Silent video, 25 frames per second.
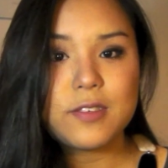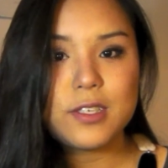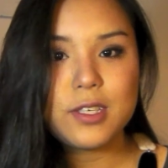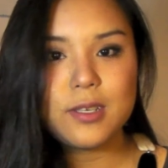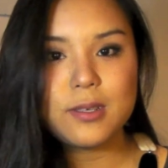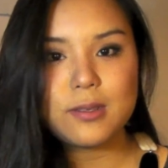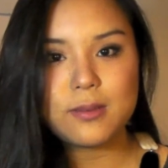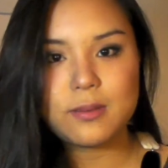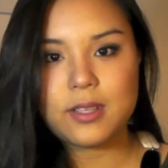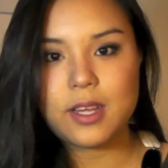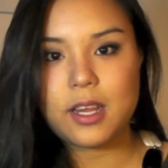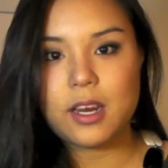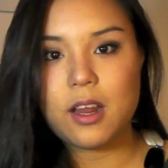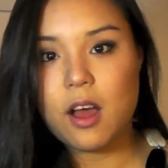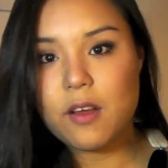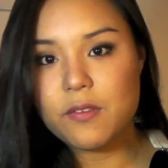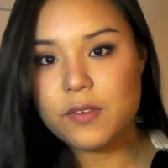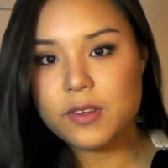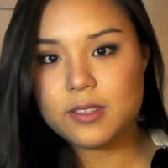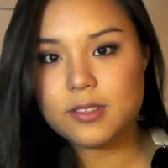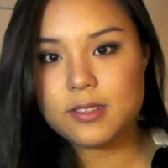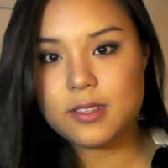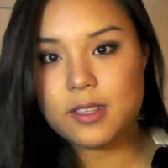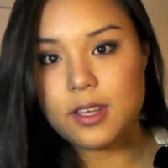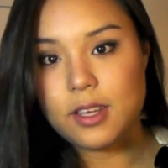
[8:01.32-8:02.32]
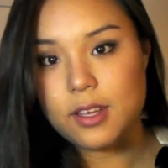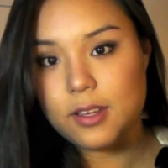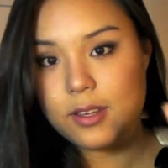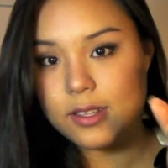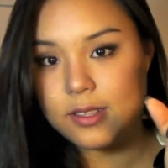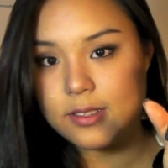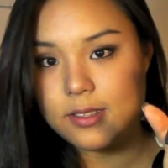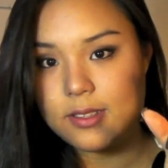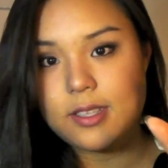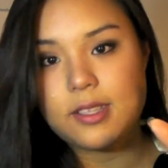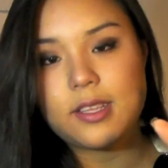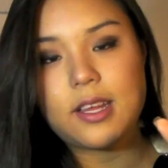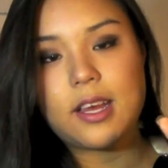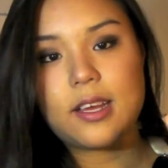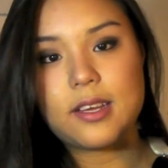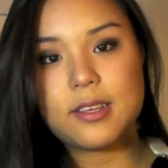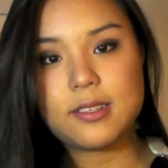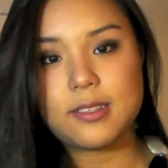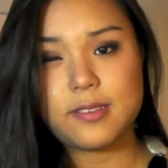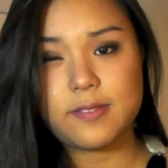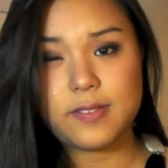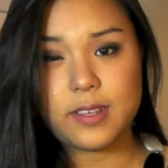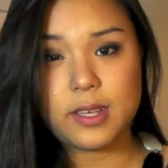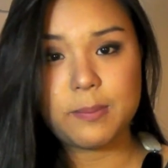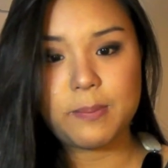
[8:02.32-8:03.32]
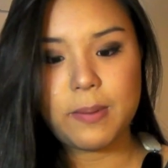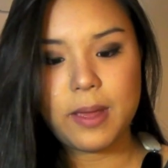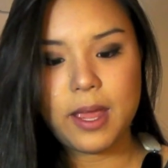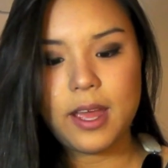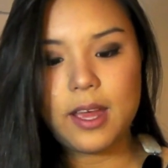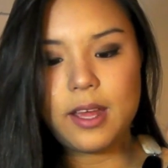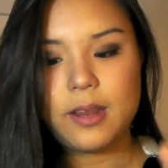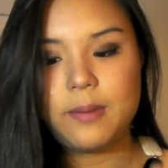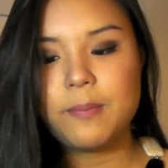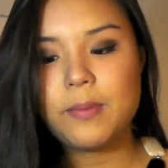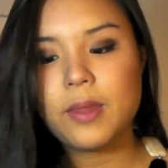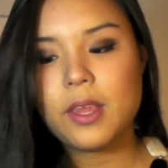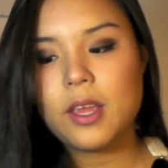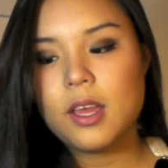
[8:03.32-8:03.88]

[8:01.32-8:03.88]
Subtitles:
to use, and obviously you can see that because I've hit pan.